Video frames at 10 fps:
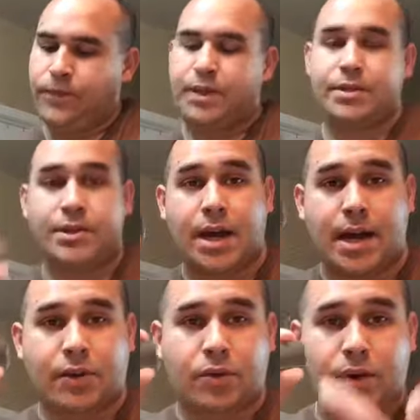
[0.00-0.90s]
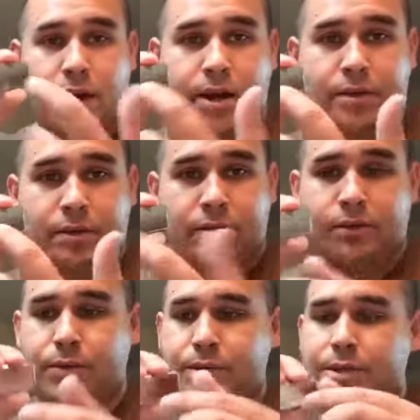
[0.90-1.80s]
It says hollow grind
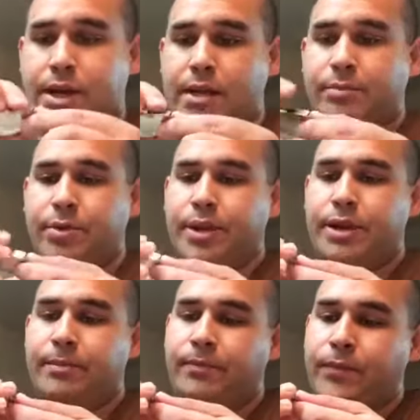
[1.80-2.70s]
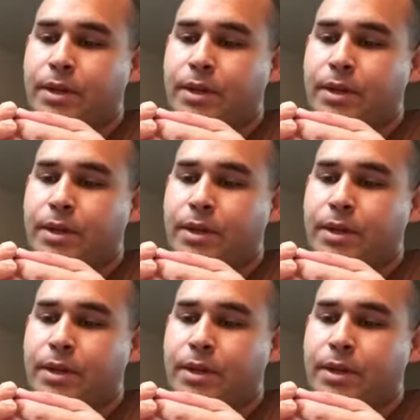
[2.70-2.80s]
on one side of the blade.